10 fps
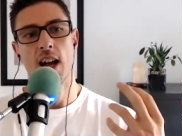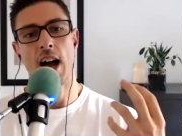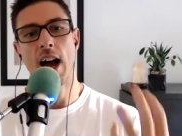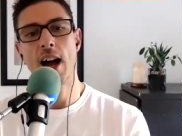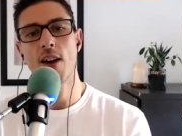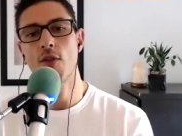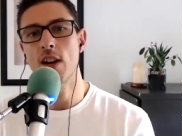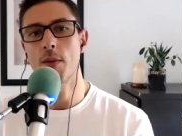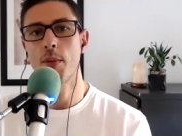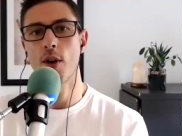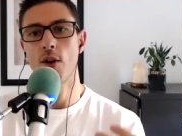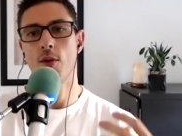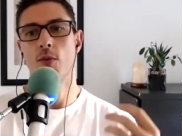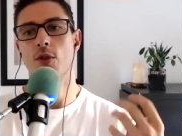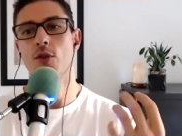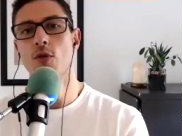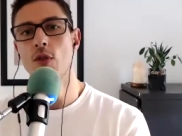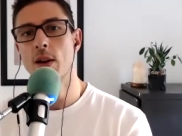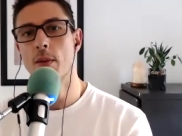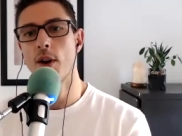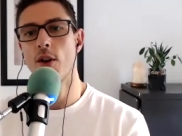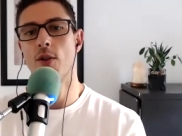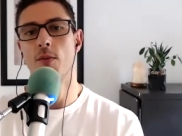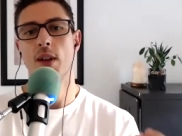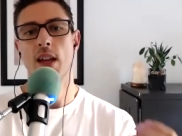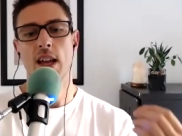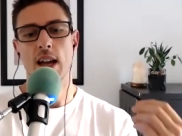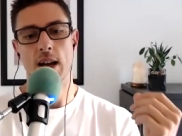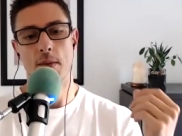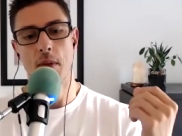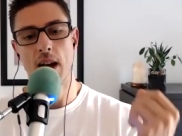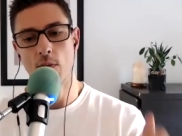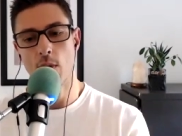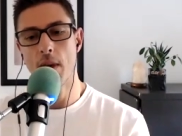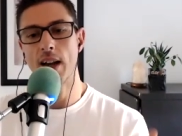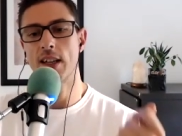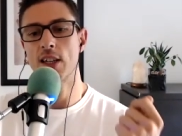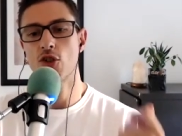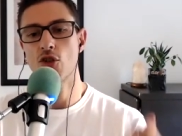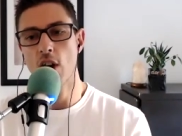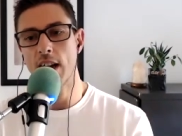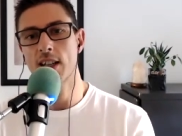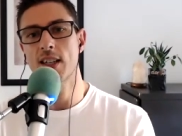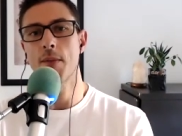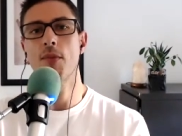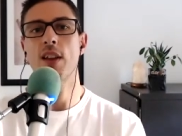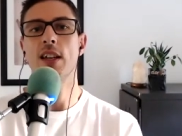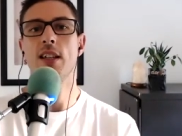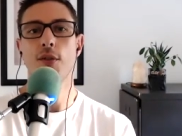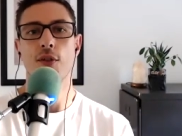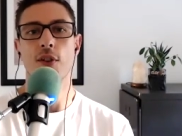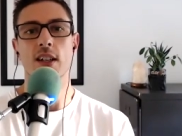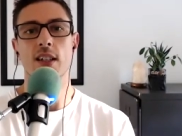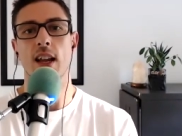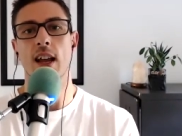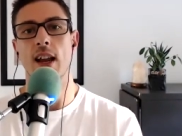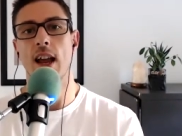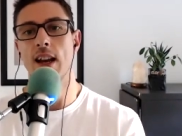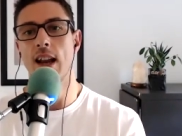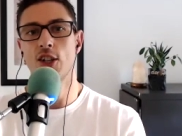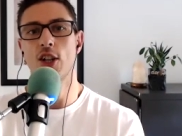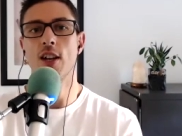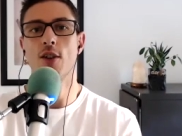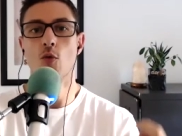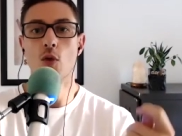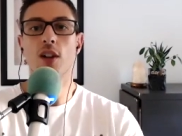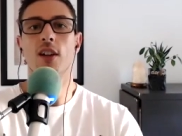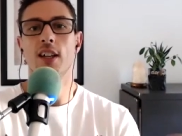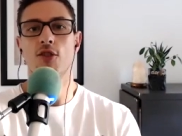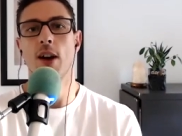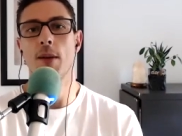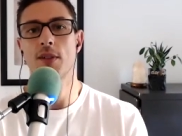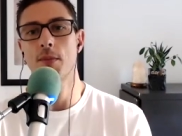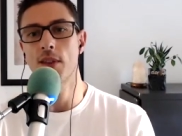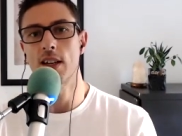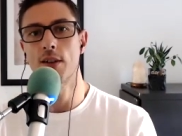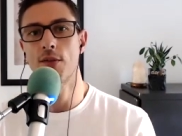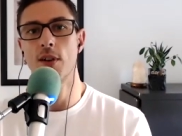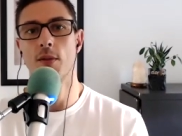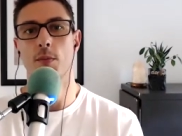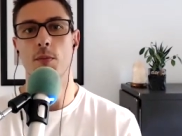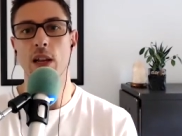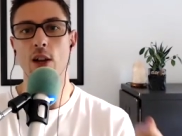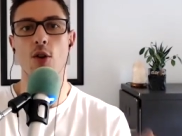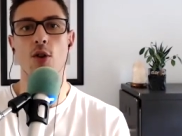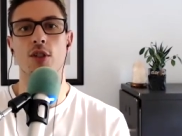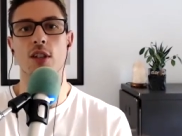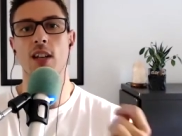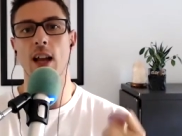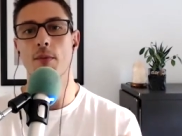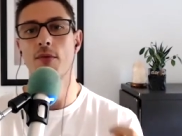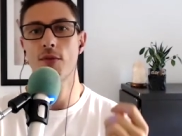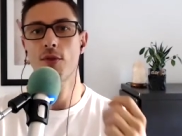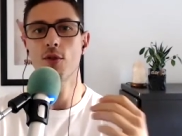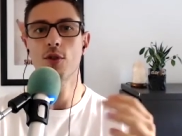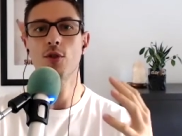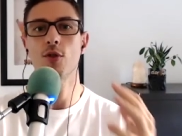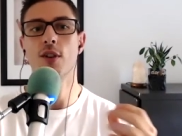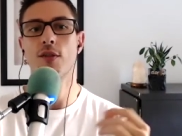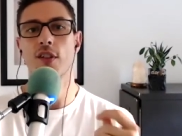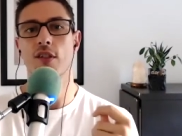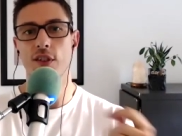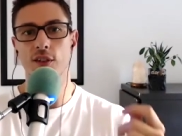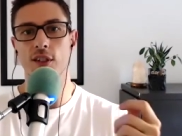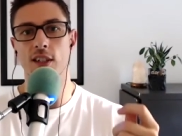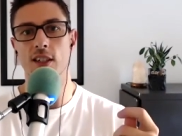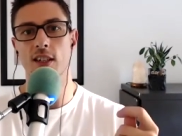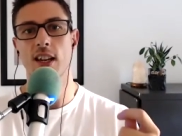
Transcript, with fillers: i read a poem or you read a poem uh, might, we might extract something different uh, and actually you will extract something different because it's come through two different filters